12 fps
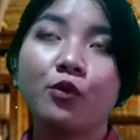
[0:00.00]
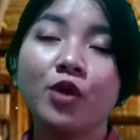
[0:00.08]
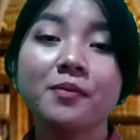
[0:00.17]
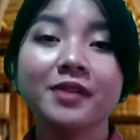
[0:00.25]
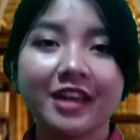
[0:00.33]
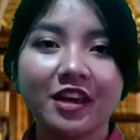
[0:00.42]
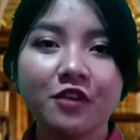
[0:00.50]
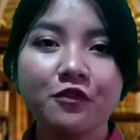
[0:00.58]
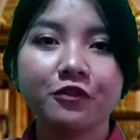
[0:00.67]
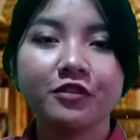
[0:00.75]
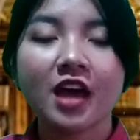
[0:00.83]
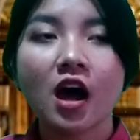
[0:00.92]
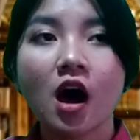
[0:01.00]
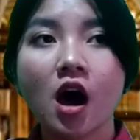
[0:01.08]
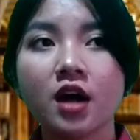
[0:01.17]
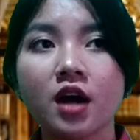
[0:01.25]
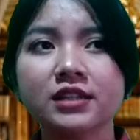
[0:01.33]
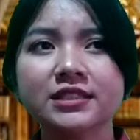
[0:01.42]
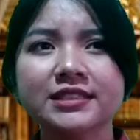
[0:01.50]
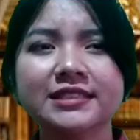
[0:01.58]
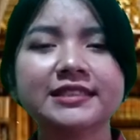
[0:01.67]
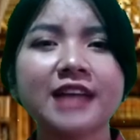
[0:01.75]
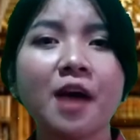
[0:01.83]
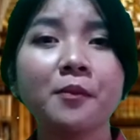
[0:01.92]
We believe there are
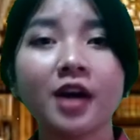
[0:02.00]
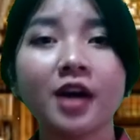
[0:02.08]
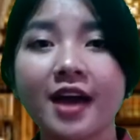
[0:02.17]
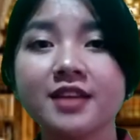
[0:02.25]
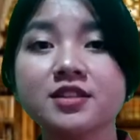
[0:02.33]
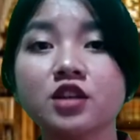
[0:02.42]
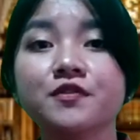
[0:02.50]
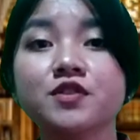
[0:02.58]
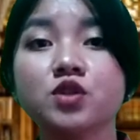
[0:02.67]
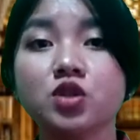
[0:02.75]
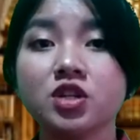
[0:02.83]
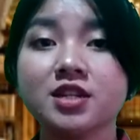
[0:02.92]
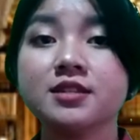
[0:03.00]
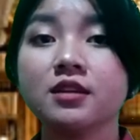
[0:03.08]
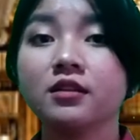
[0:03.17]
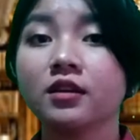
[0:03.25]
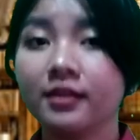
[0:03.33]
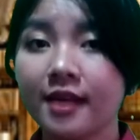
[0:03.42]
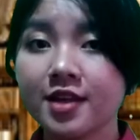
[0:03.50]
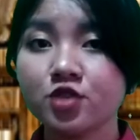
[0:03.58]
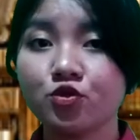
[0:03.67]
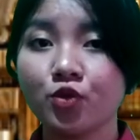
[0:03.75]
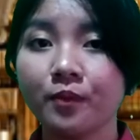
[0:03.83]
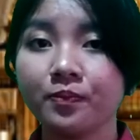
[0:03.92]
some kinds of students in the
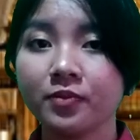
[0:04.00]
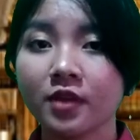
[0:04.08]
classroom